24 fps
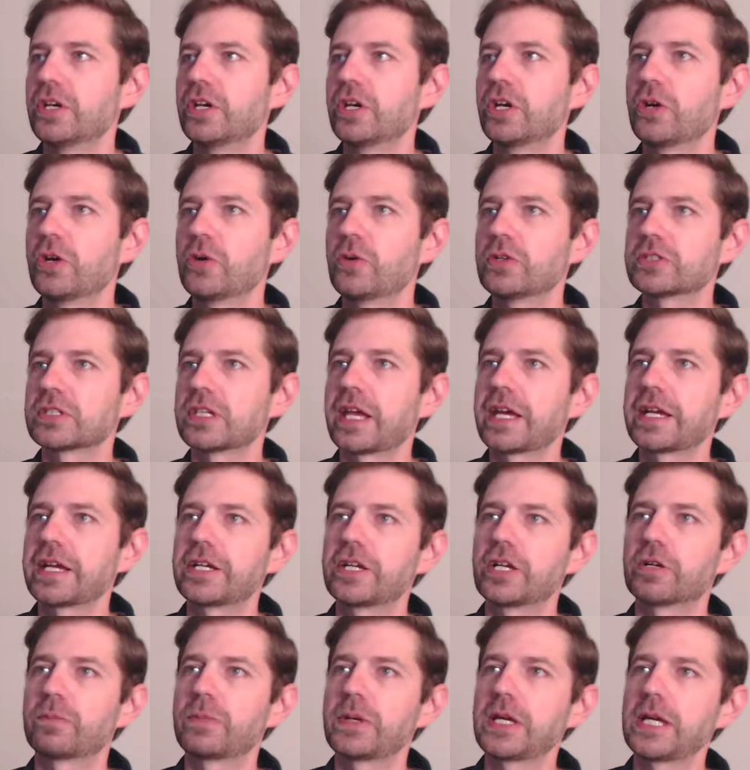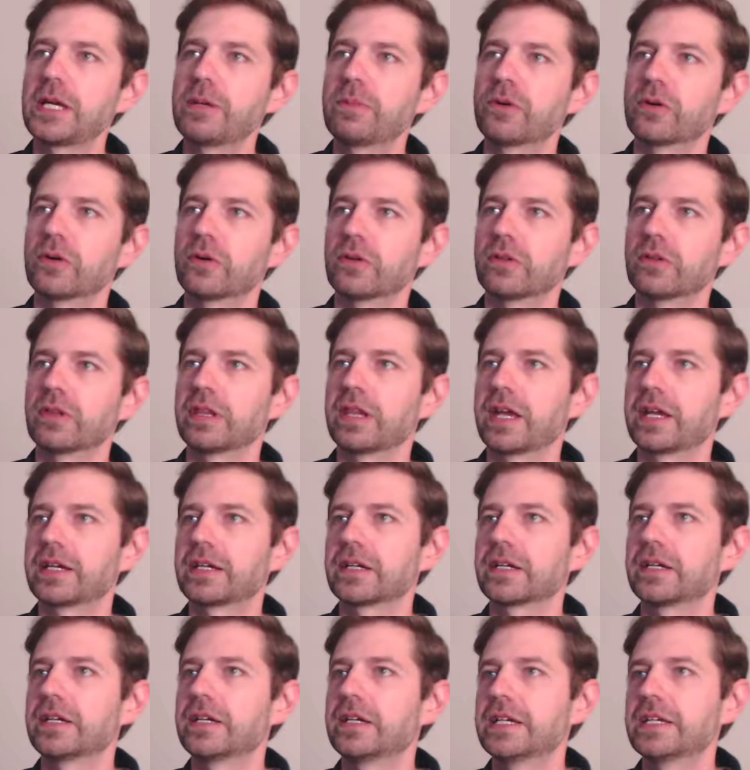Who is like your people,
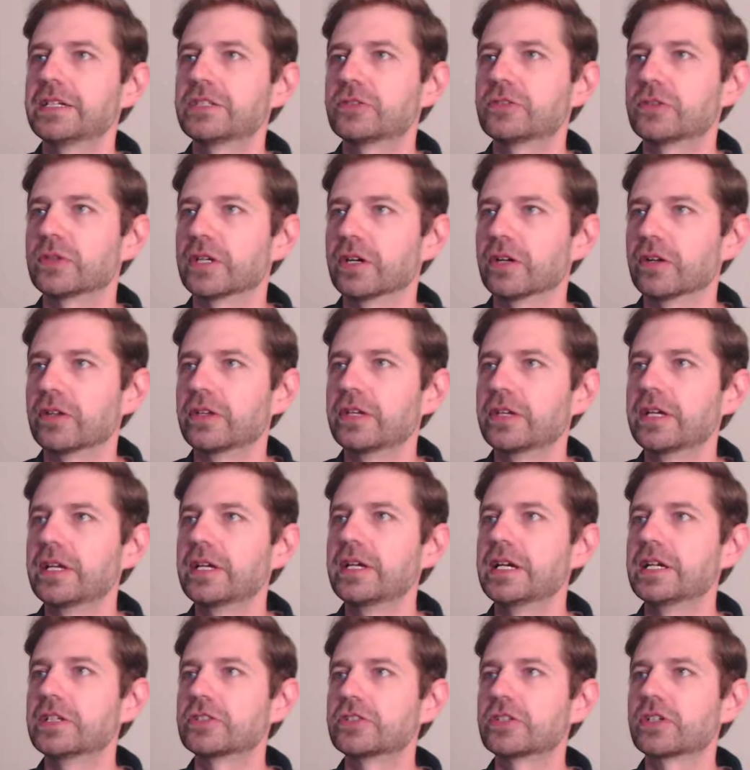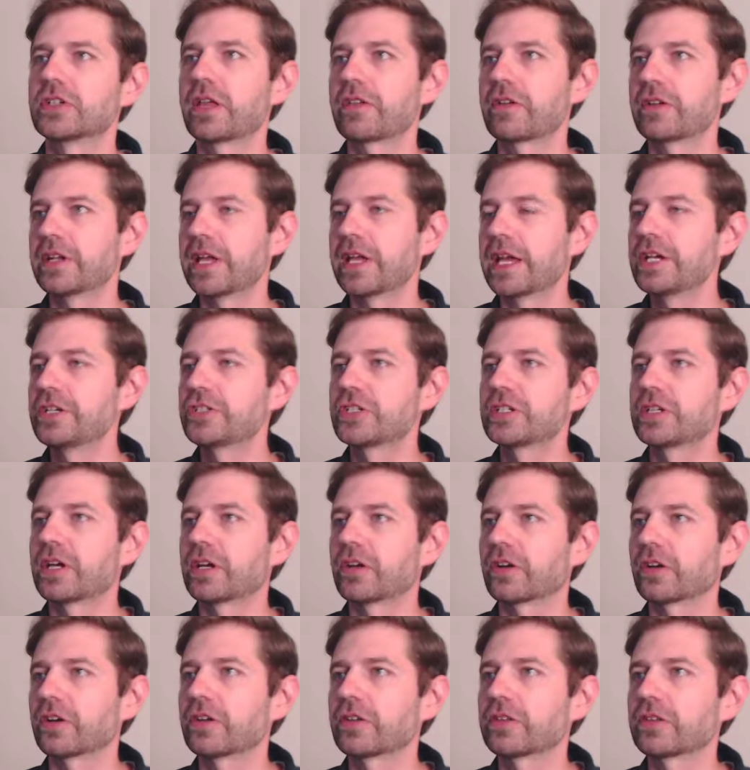like Israel? Is there another nation on
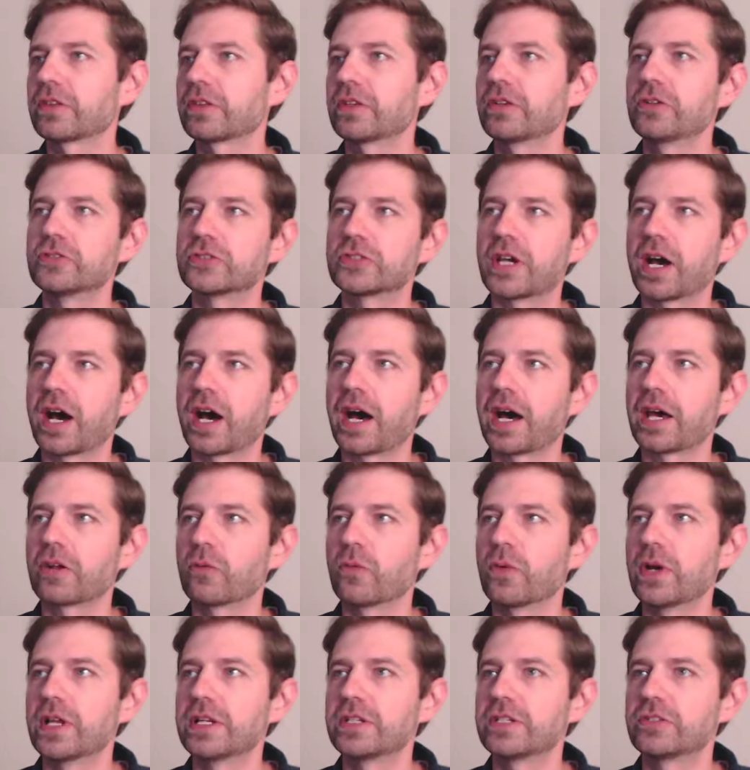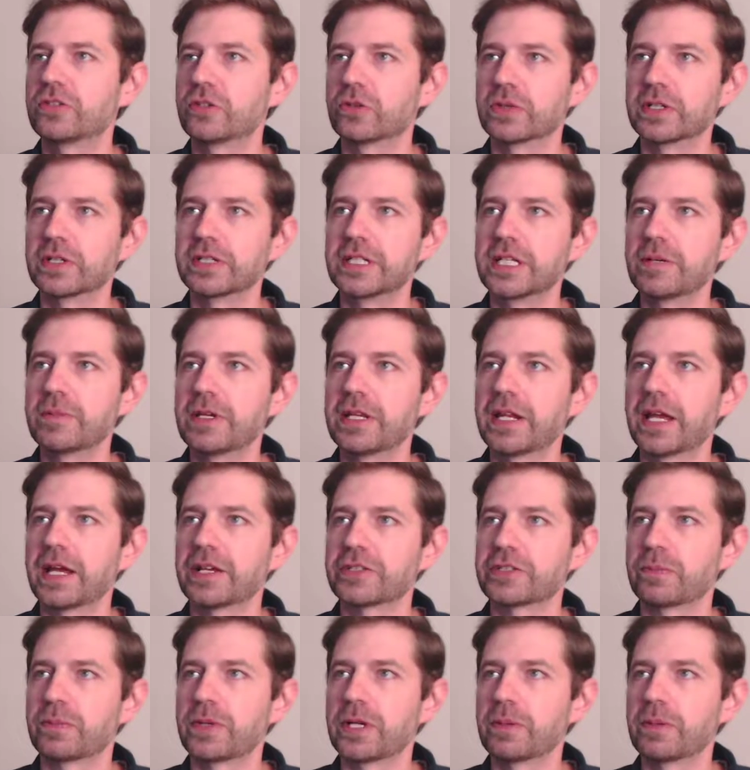earth whose God went to redeem it
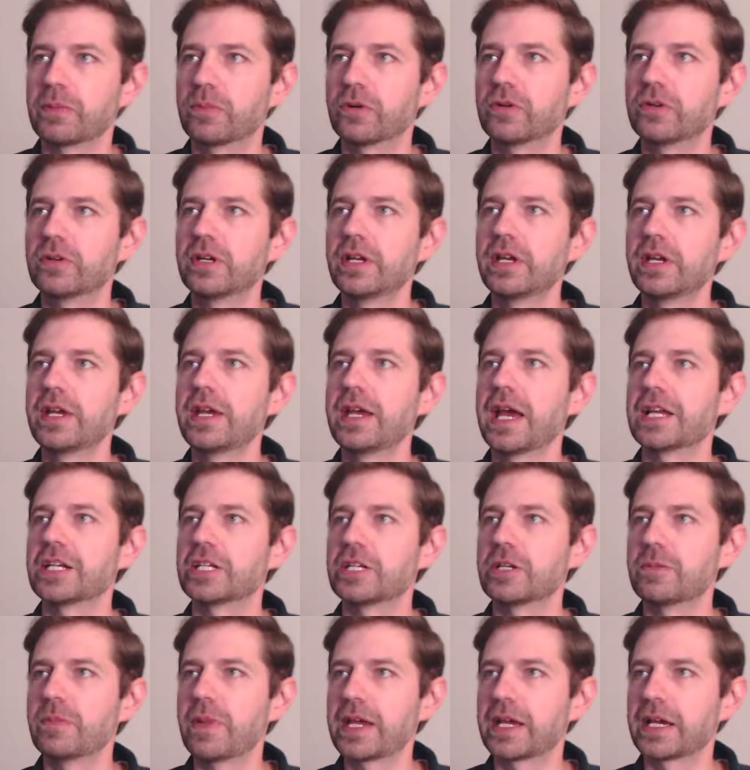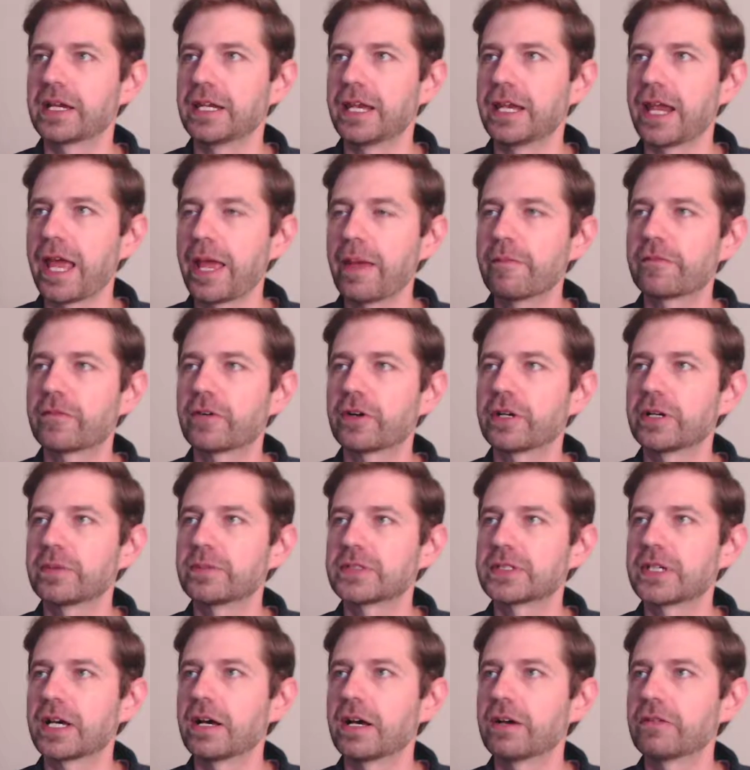as a people, and to make a name for
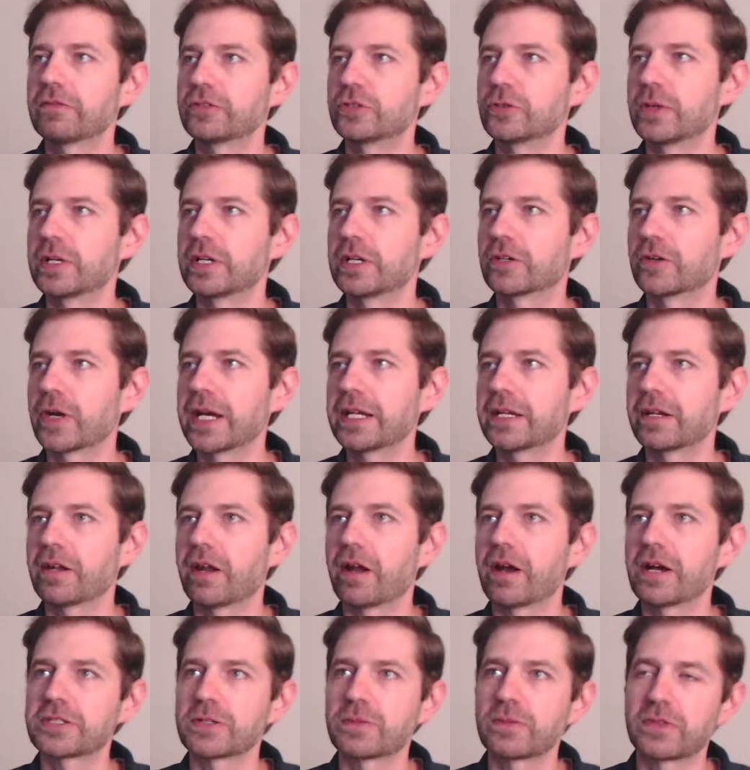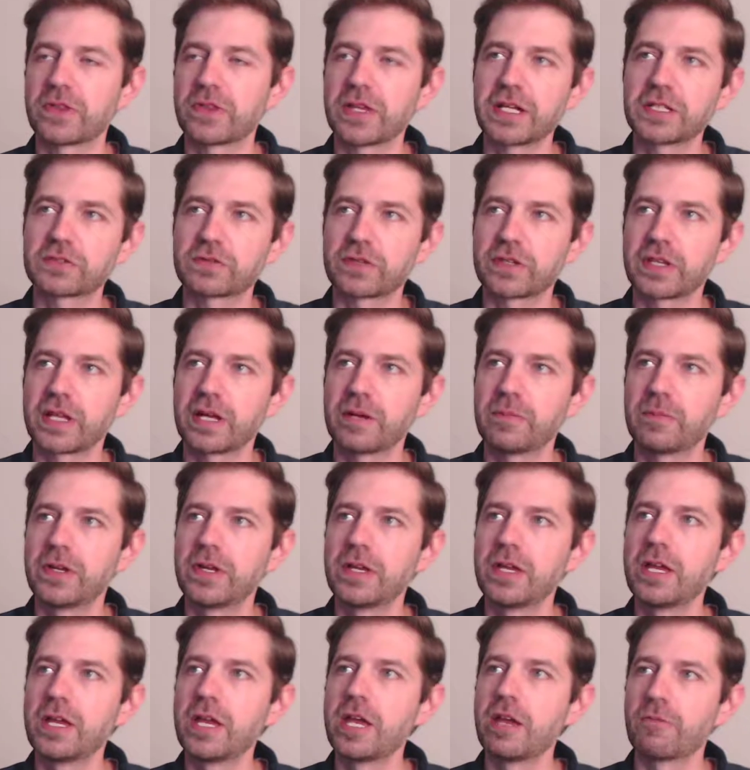himself, doing great and awesome things for them,
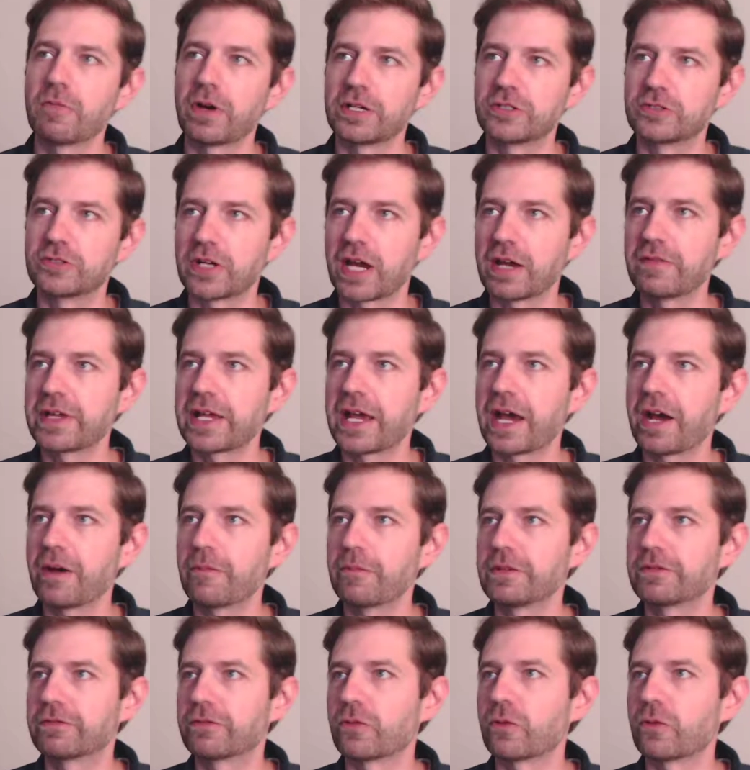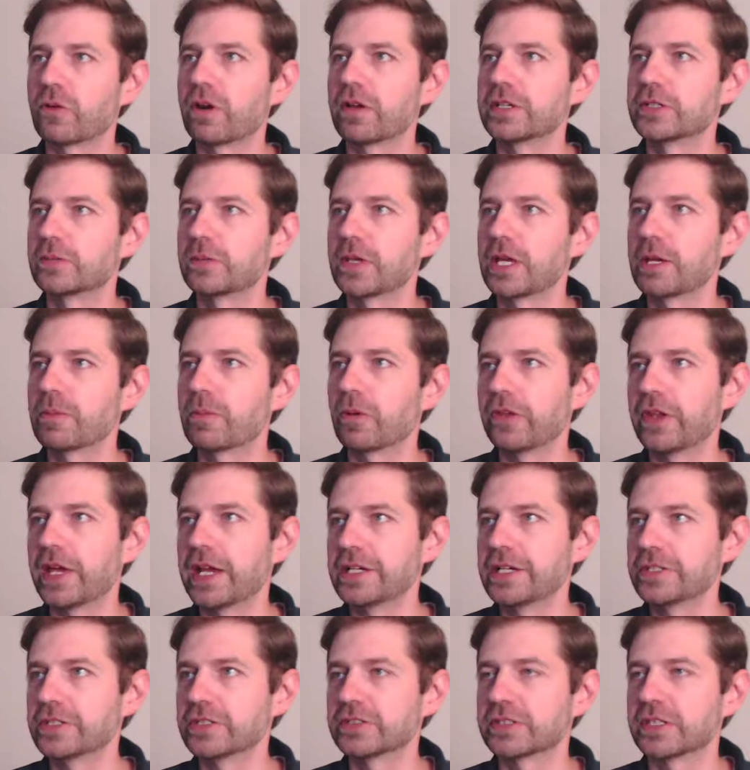by driving out before this people
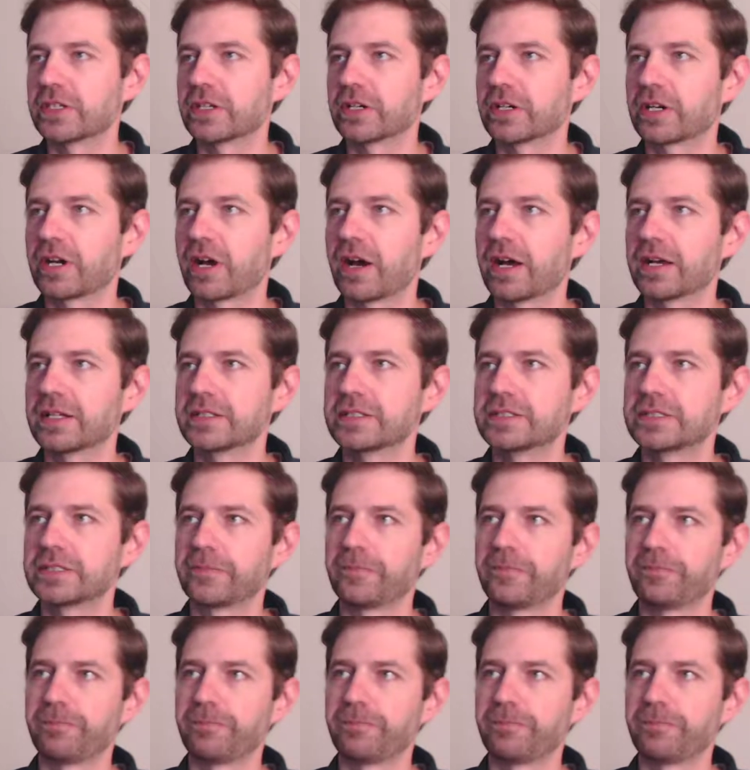nations and their gods?